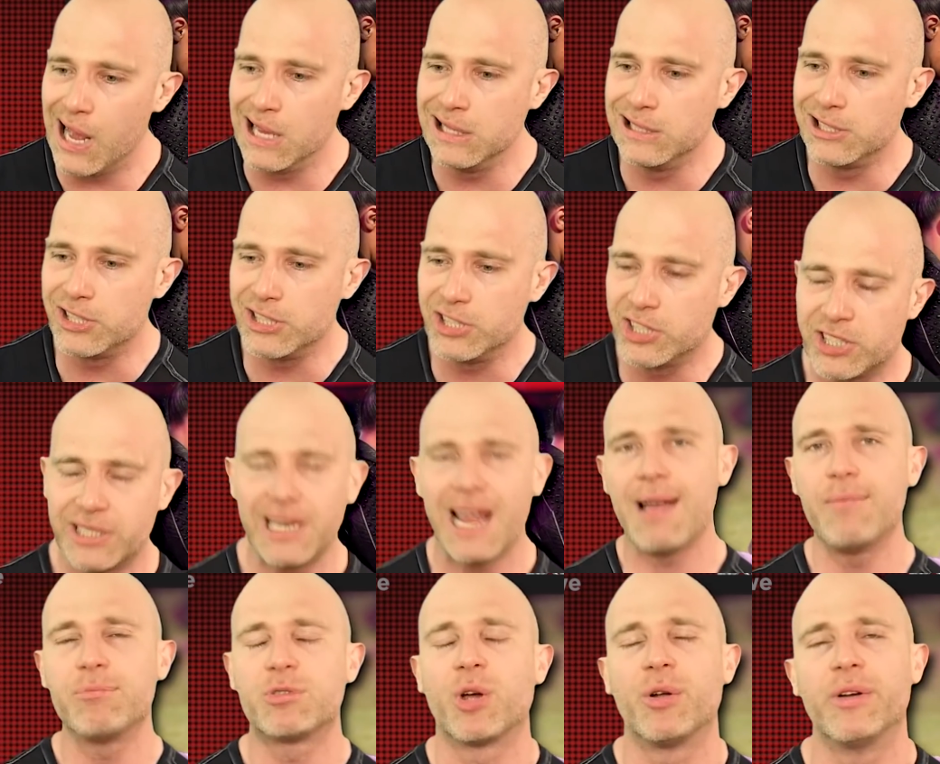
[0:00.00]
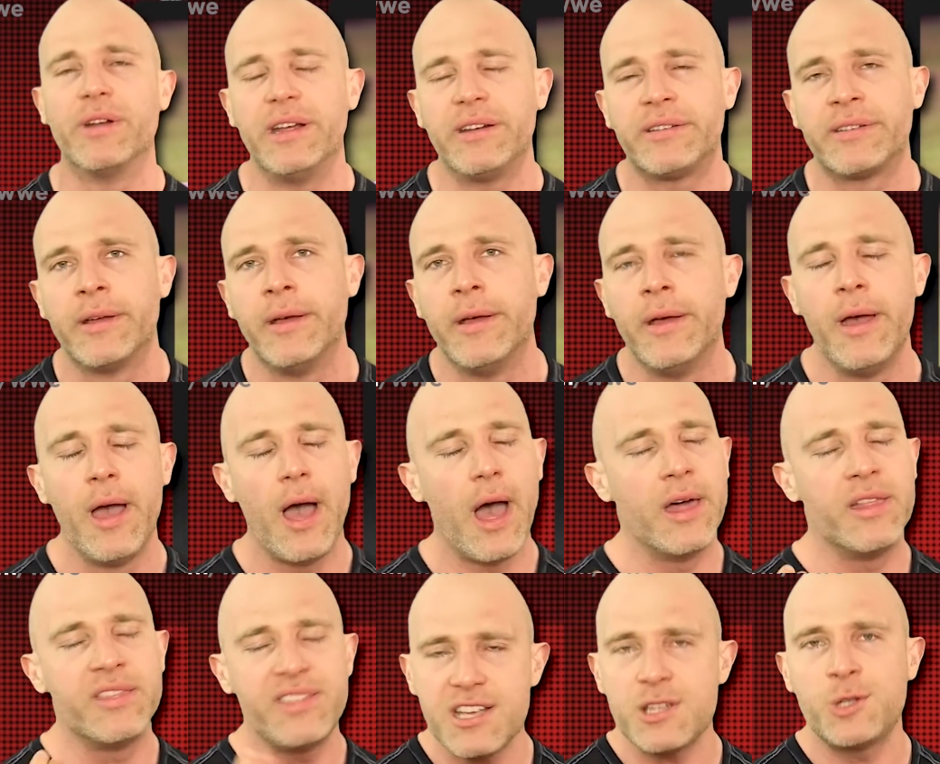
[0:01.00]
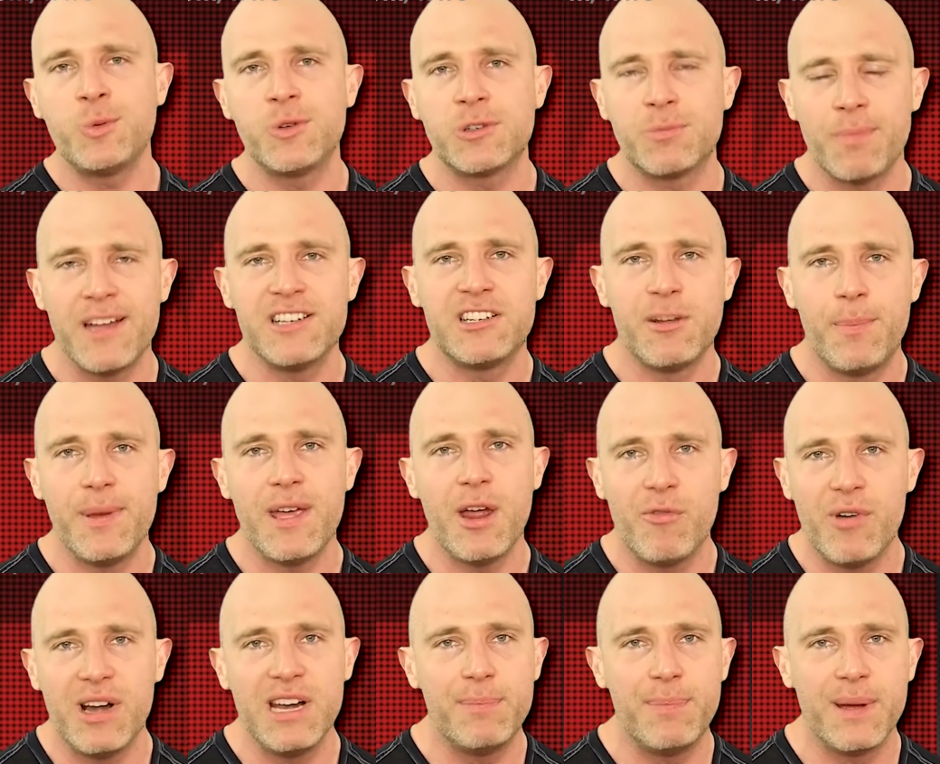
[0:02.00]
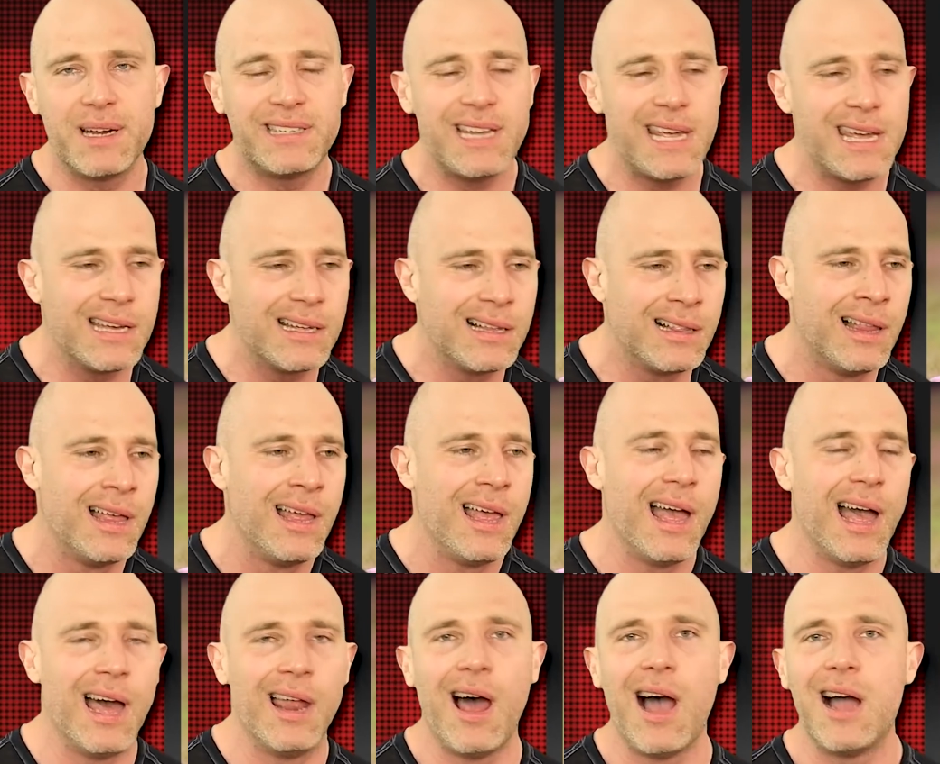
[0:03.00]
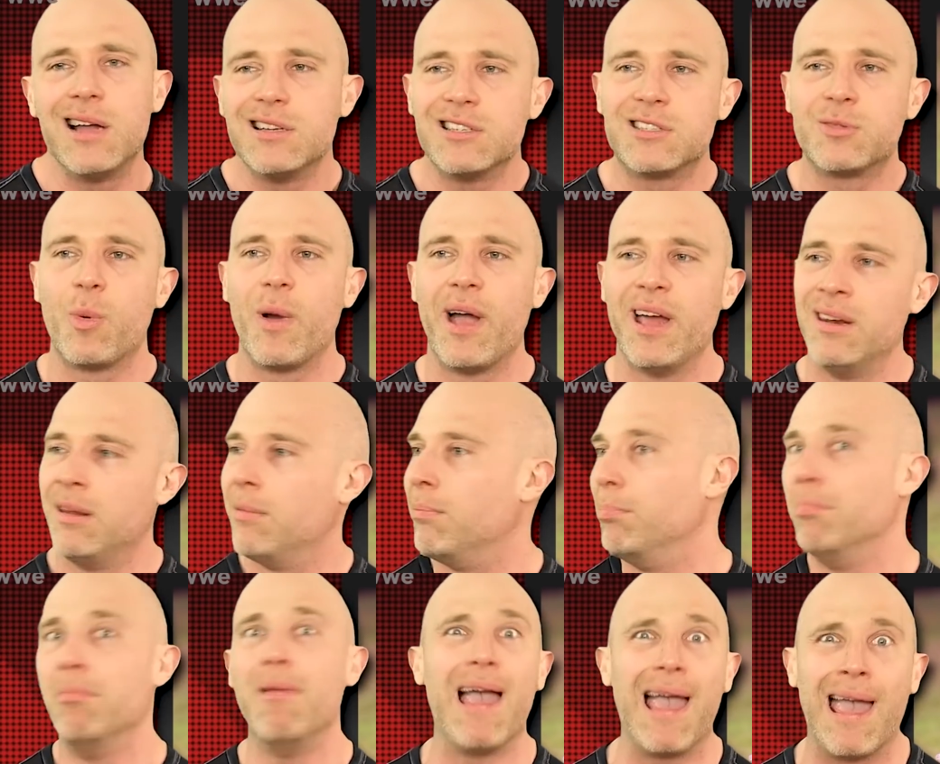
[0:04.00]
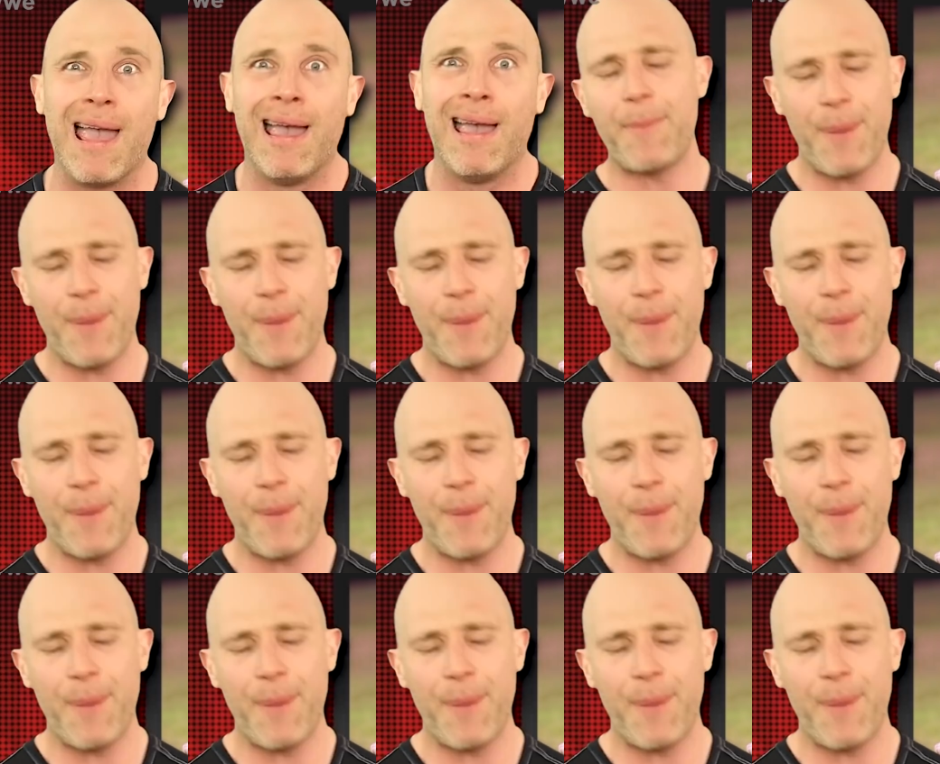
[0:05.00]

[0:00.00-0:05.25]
and she stamped on it. And this was meant to be a really big deal, and I just went, meh.